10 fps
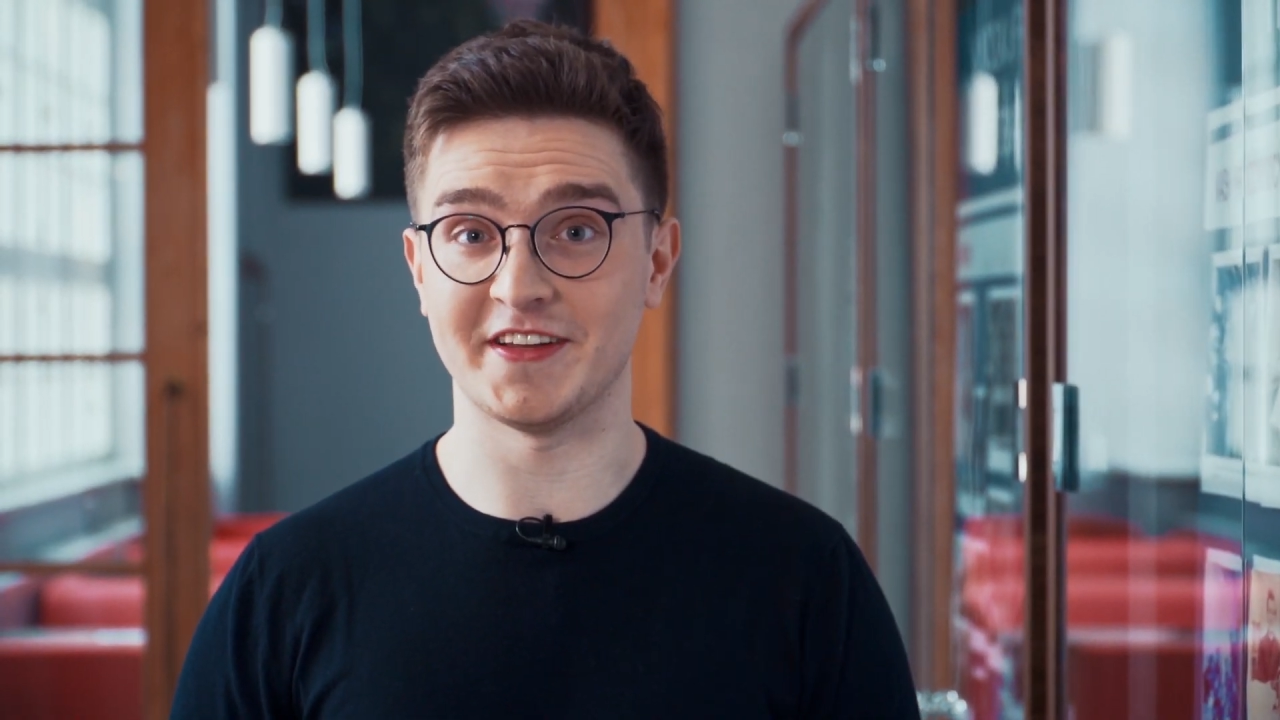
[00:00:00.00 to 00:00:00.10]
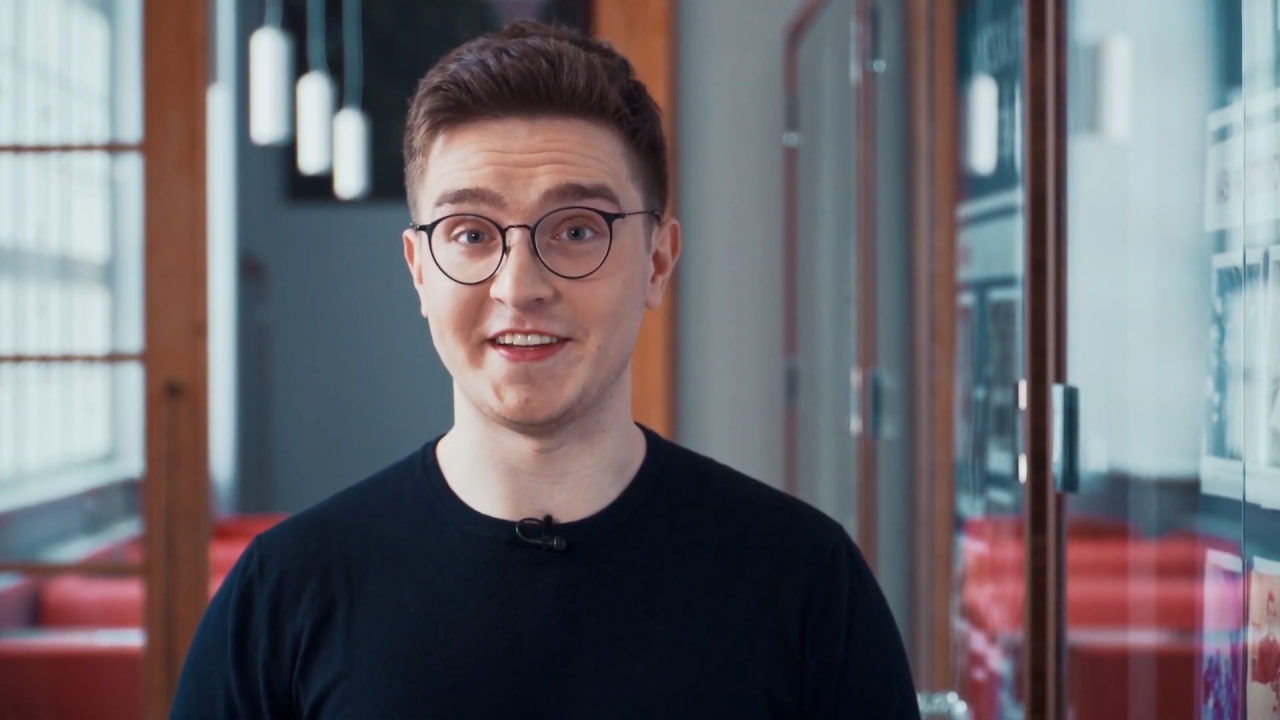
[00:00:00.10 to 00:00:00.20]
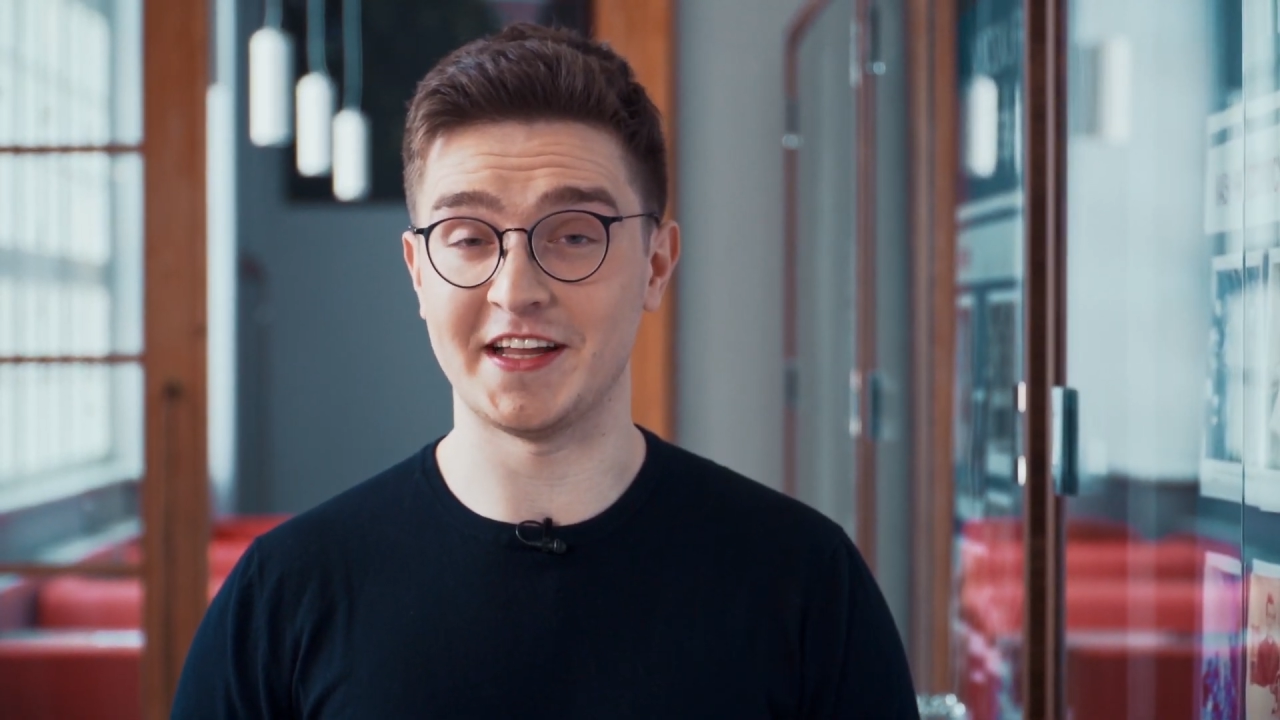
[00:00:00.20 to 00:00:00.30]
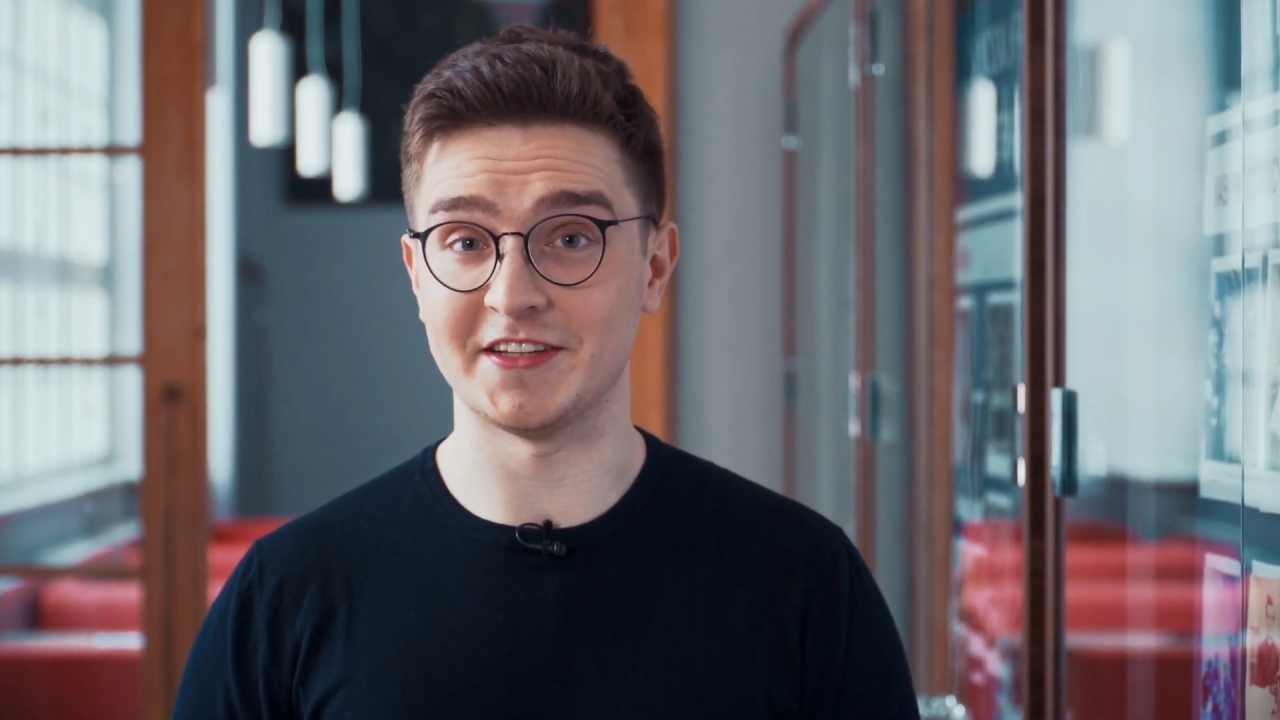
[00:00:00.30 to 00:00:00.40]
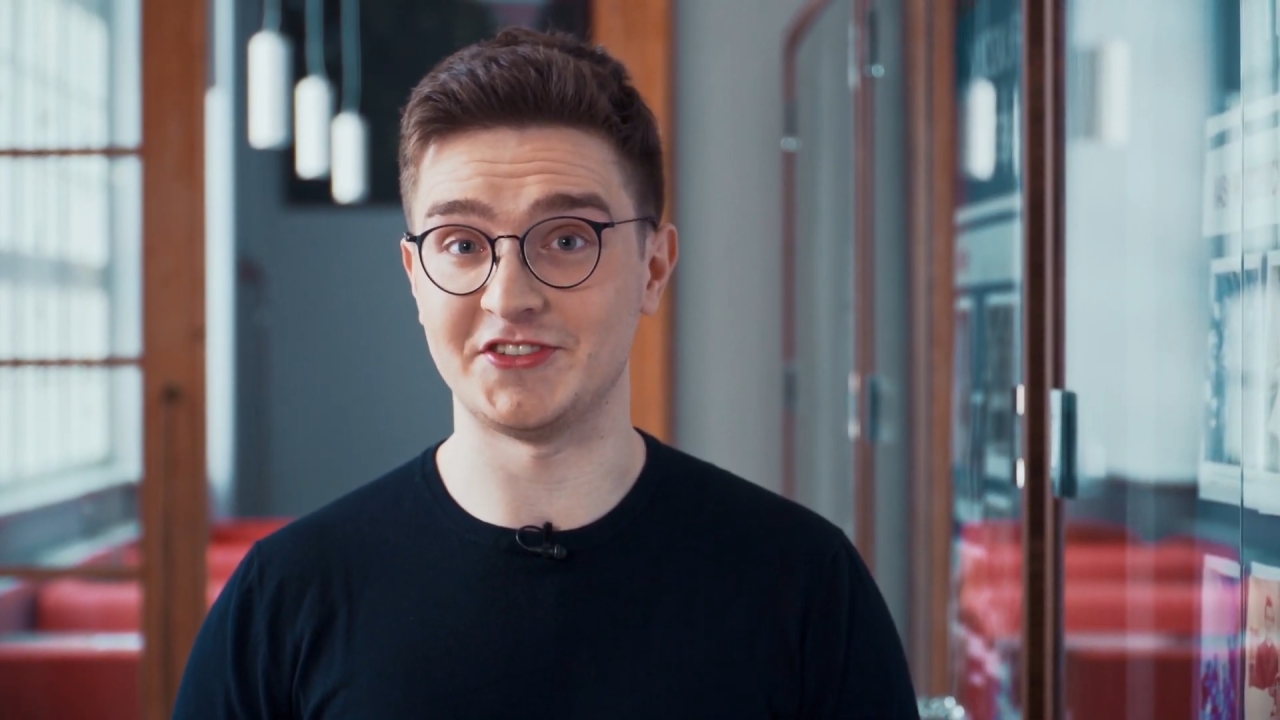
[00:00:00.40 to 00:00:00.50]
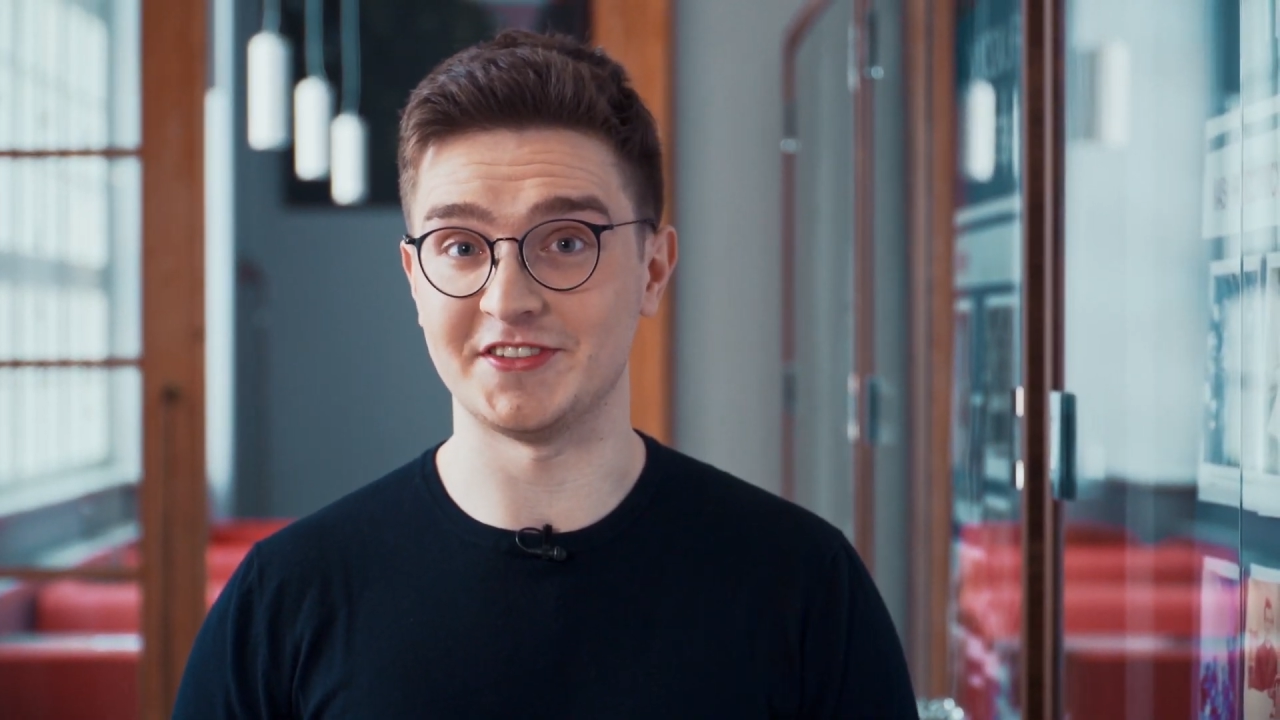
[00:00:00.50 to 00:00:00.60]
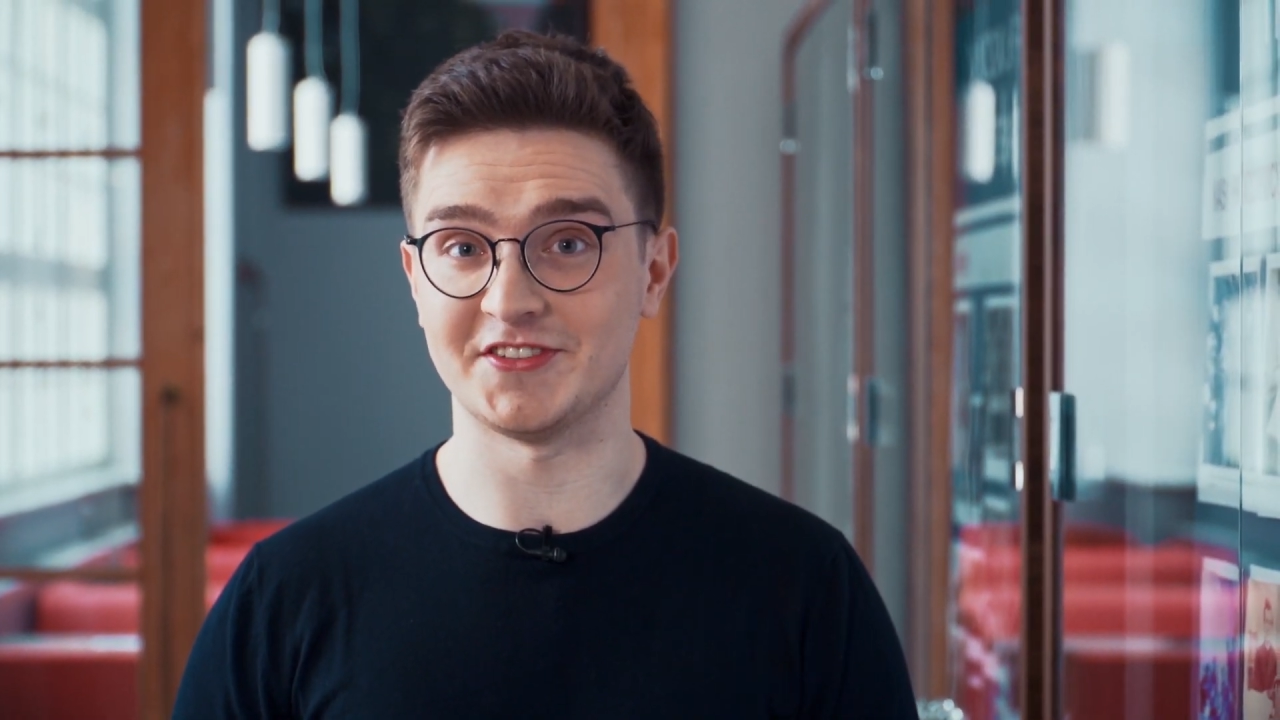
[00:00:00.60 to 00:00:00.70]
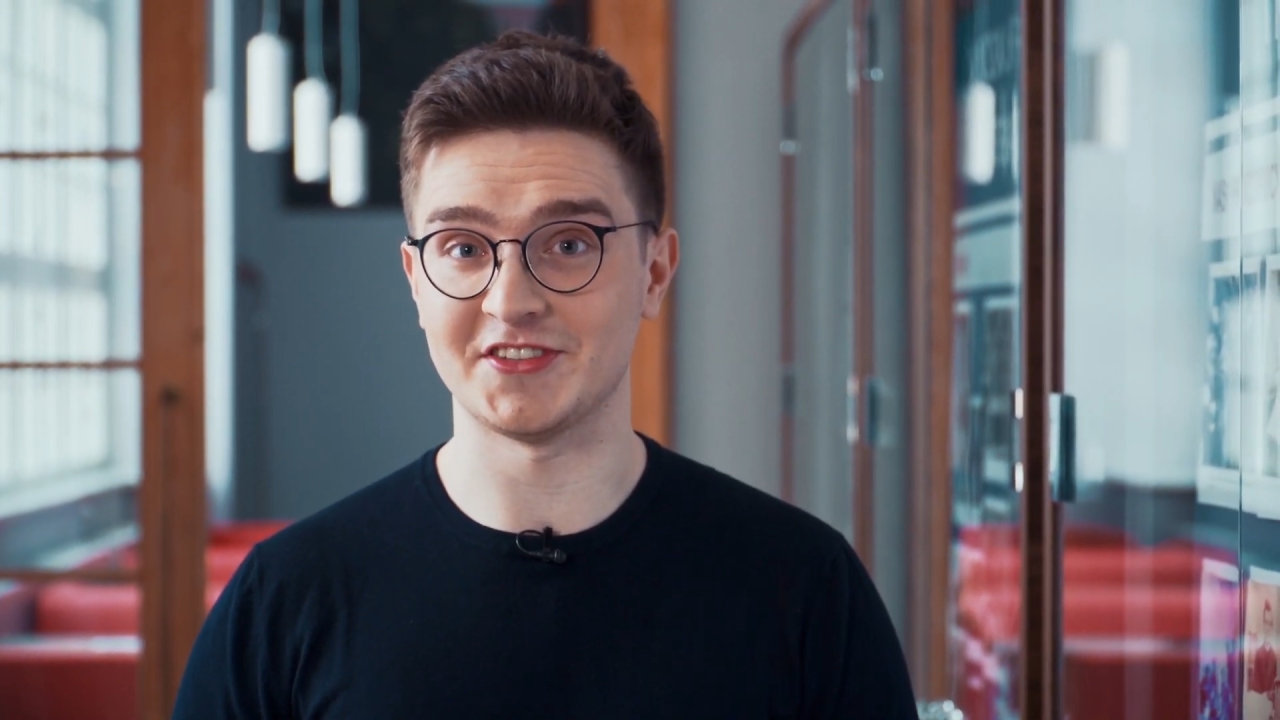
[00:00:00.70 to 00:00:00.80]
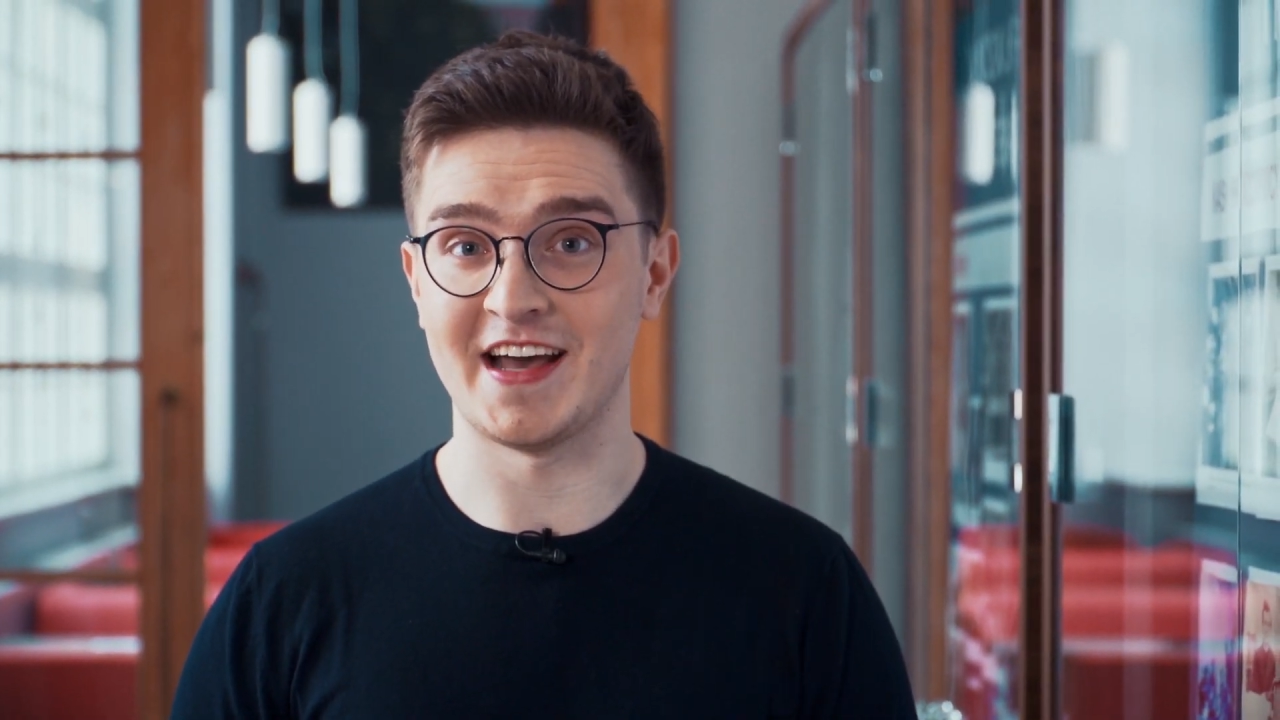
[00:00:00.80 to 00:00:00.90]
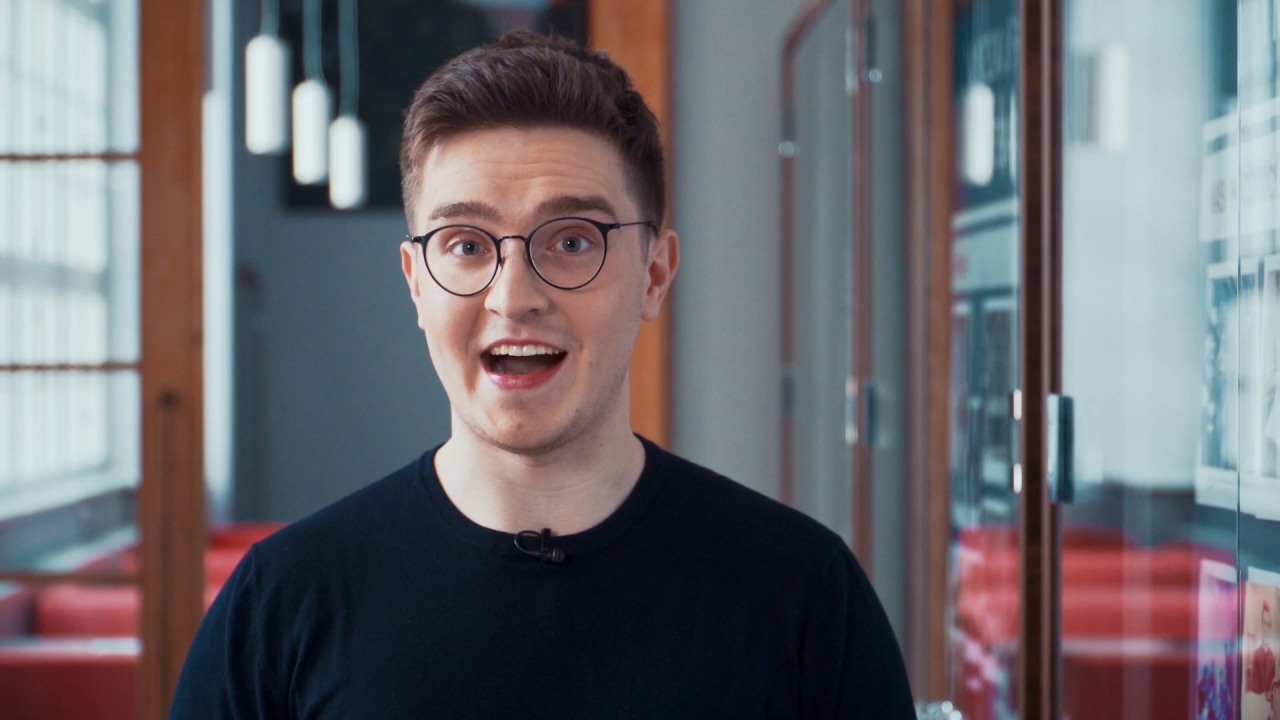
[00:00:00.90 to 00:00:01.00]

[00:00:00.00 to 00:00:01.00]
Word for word: intelligence.